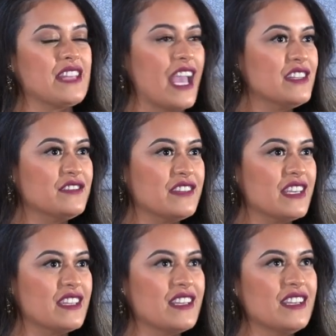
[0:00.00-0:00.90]
the end of
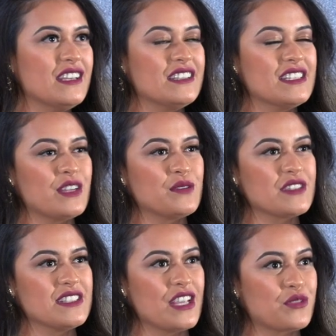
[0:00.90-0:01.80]
it, they said it was
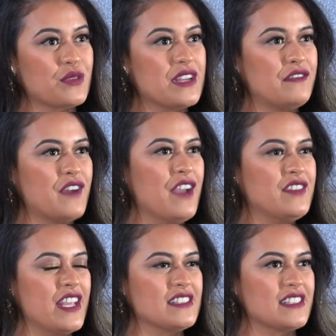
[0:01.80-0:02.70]
going to take 3 to
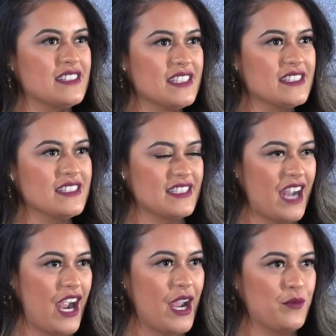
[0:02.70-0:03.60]
5 days, because this is the
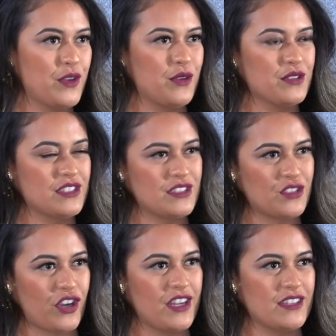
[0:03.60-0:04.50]
time when it was
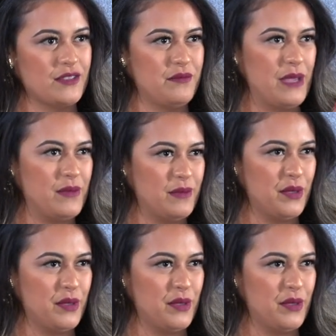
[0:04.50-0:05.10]
starting to maybe